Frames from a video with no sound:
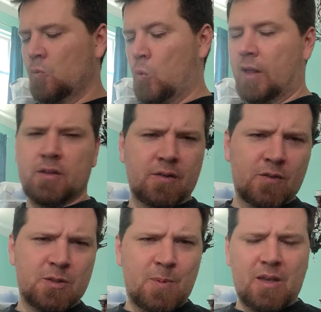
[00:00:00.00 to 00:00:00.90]

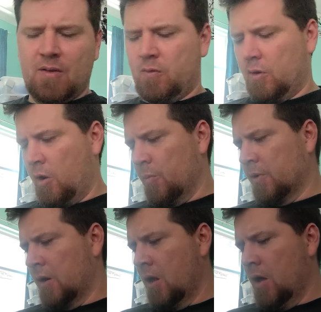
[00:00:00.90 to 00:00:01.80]
relatively speaking, for a
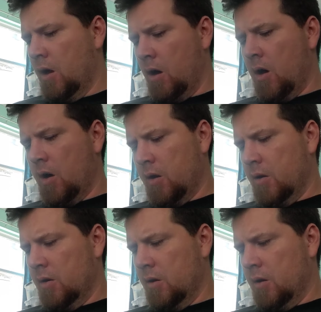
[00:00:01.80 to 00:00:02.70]
Copeland
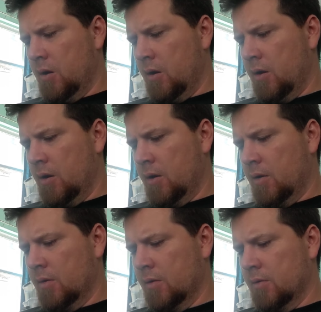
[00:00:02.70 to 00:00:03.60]
on on uh,